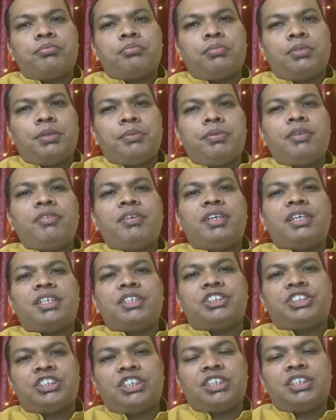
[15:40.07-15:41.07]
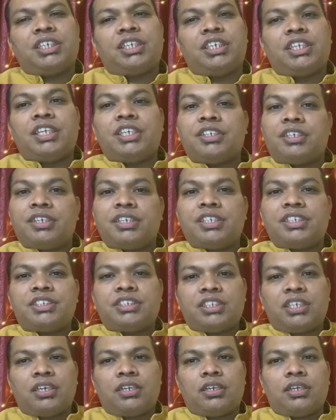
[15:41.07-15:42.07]
Maybe we can check and encourage
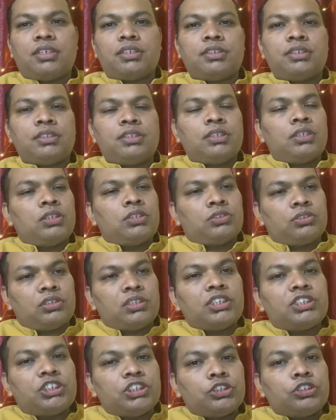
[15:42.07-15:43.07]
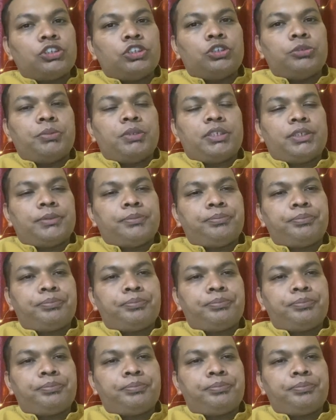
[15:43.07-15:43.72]
Sarah so that she could do better.